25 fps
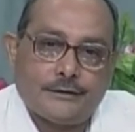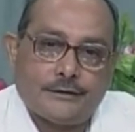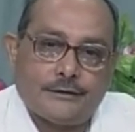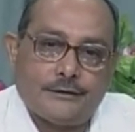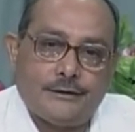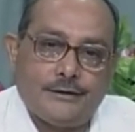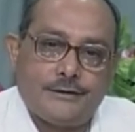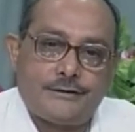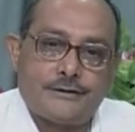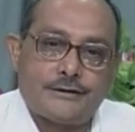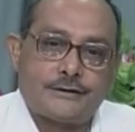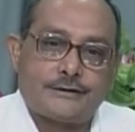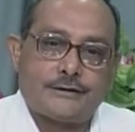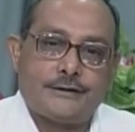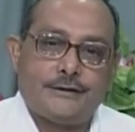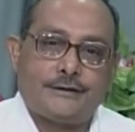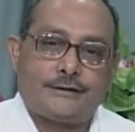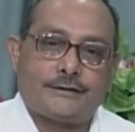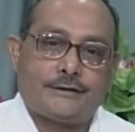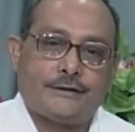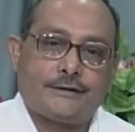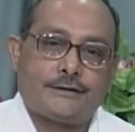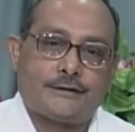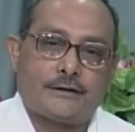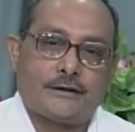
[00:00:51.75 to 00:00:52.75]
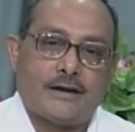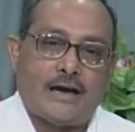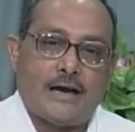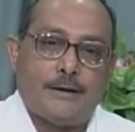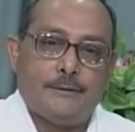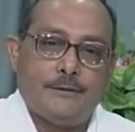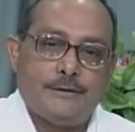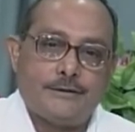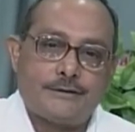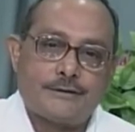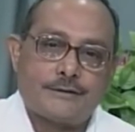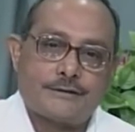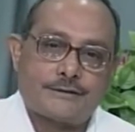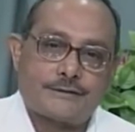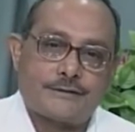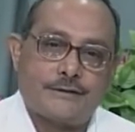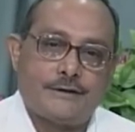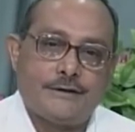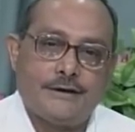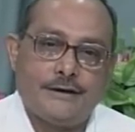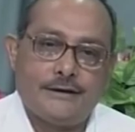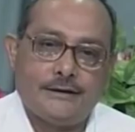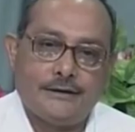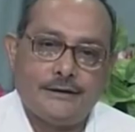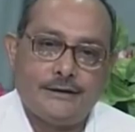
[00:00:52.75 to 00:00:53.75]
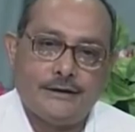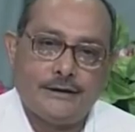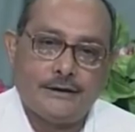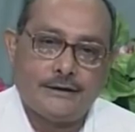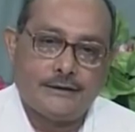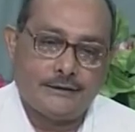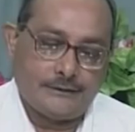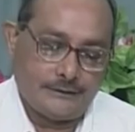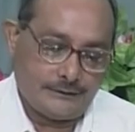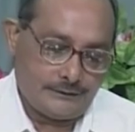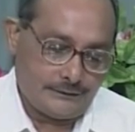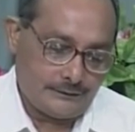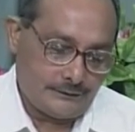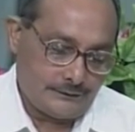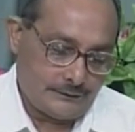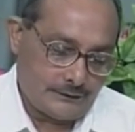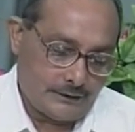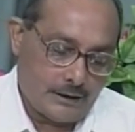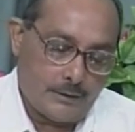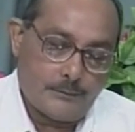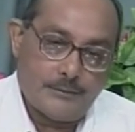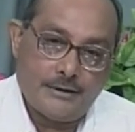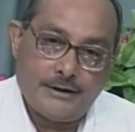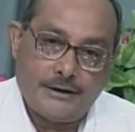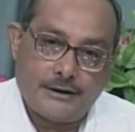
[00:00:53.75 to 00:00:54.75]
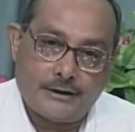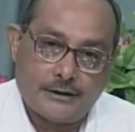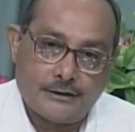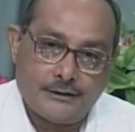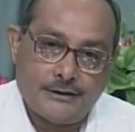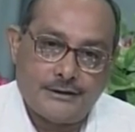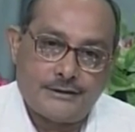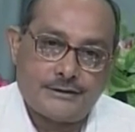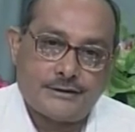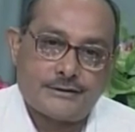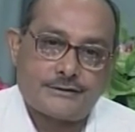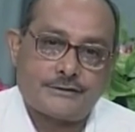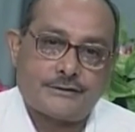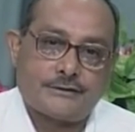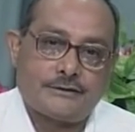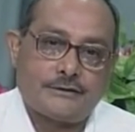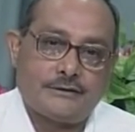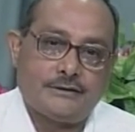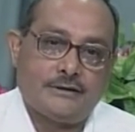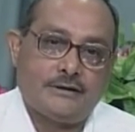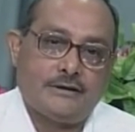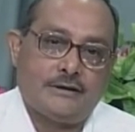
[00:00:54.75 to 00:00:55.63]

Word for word: literature is concerned, I am interested in uh, American literature,